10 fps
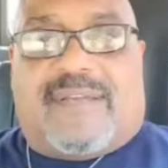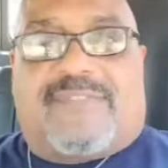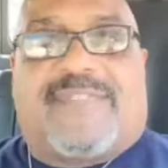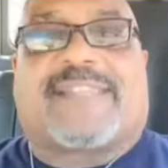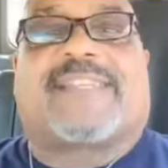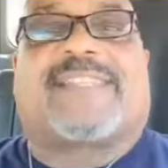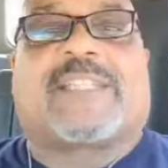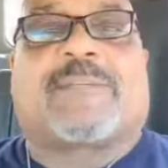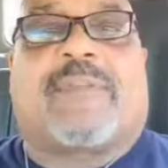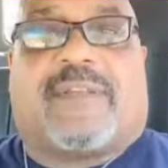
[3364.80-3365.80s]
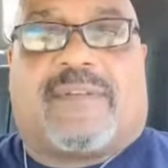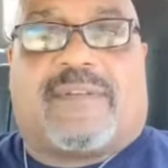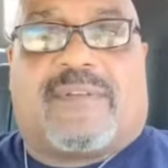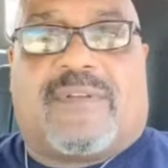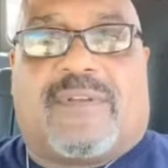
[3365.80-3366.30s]
That's a discipline.
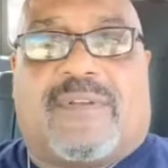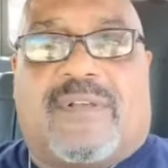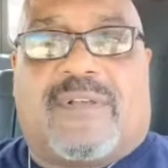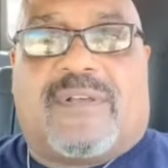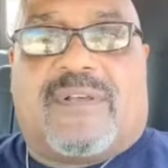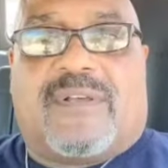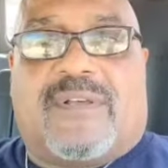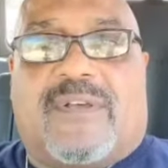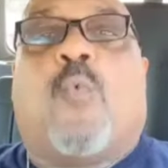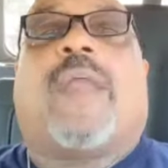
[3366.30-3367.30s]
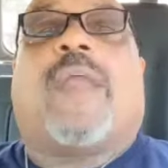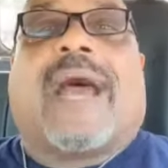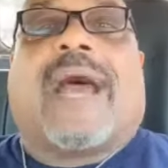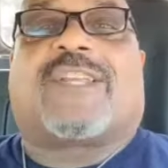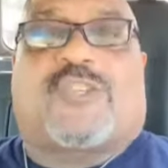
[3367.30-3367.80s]
We
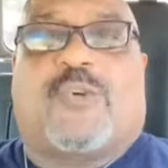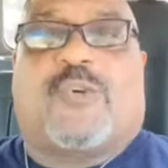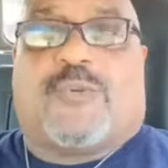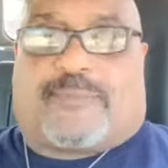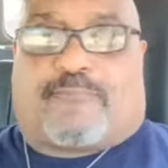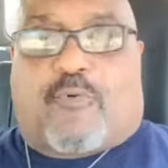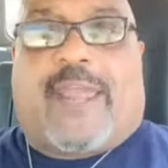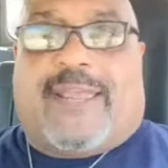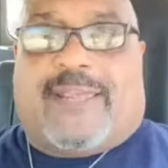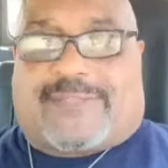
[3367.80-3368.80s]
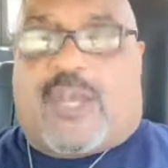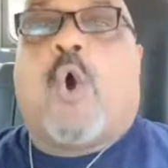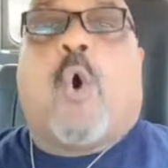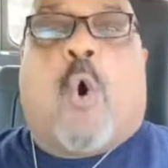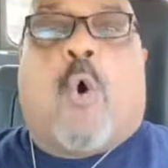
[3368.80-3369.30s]
got to choose praise
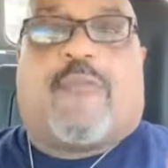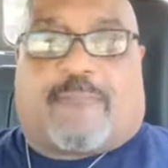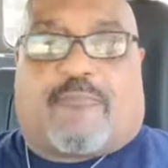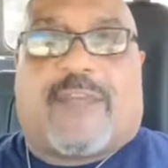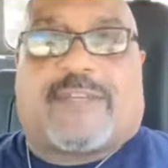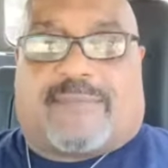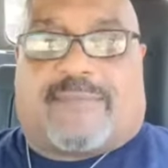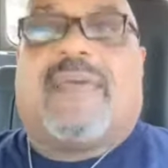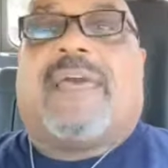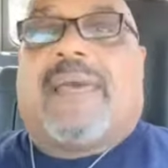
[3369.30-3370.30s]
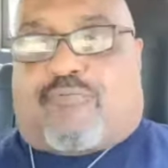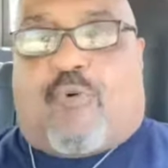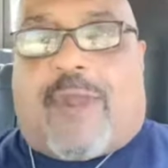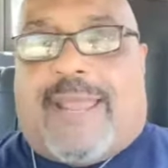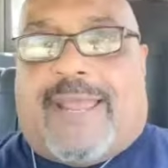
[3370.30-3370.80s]
over depression.
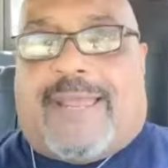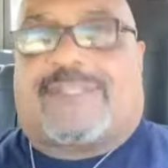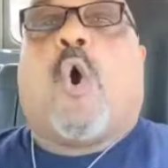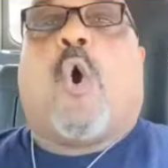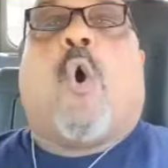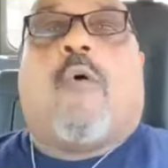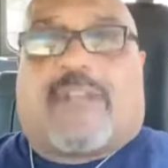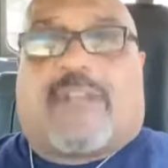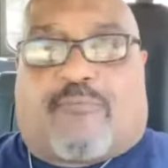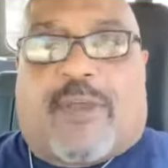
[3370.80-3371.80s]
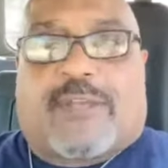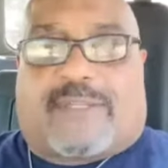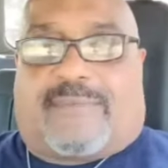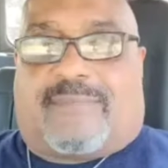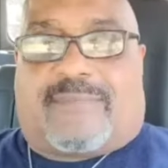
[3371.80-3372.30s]
Praise over
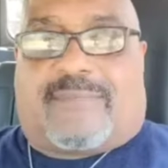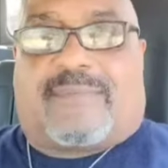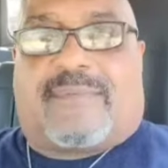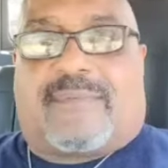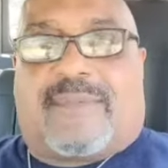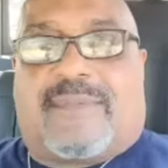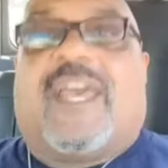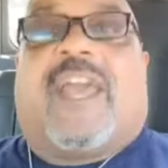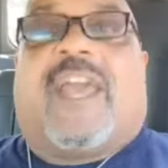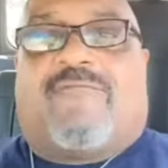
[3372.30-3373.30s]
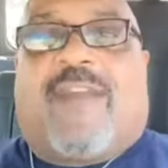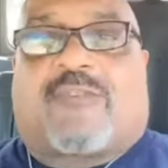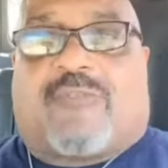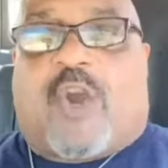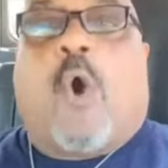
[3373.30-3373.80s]
depression.
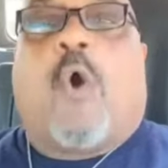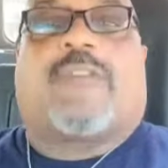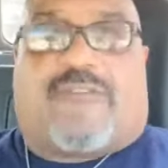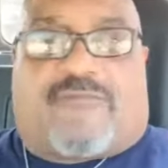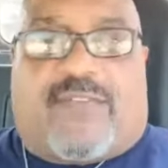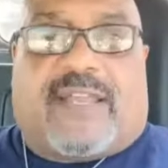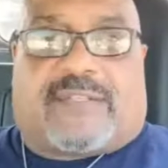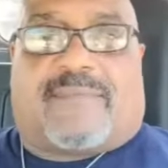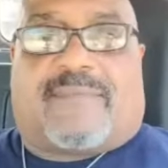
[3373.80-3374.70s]
Victory over defeat.